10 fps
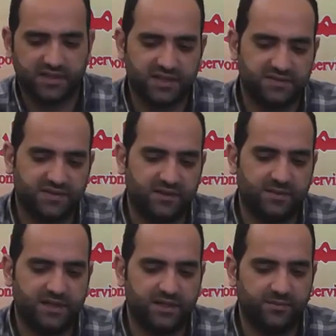his
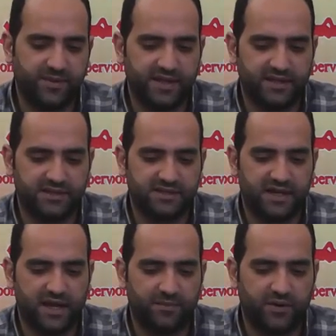family, companions, and
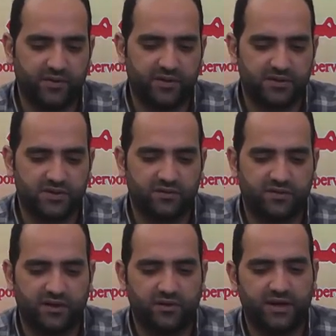upon those who
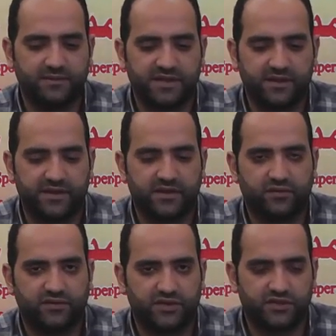follow him till the day
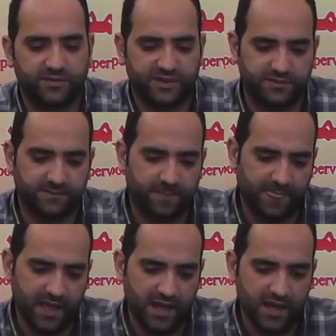of judgment.
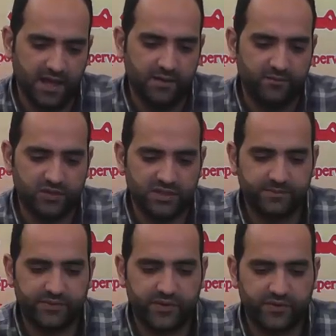Muslim
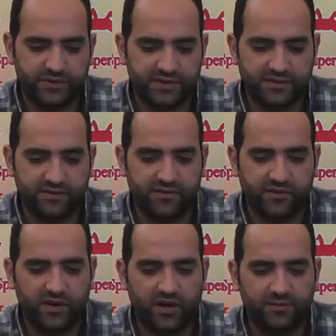brothers,
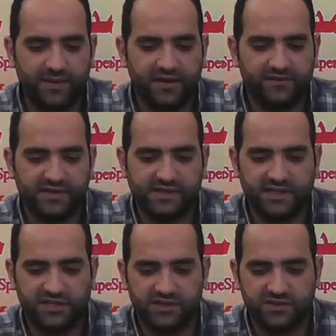there are
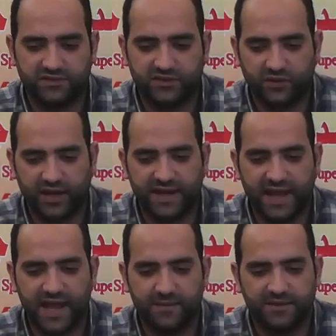manifestations of joy and
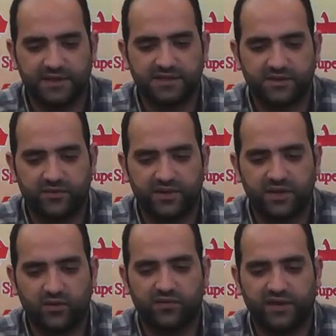happiness on the day
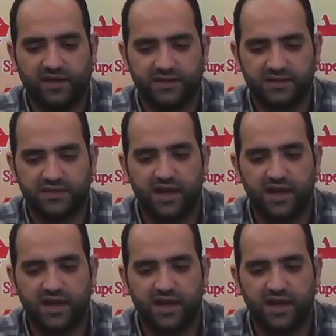of Eid,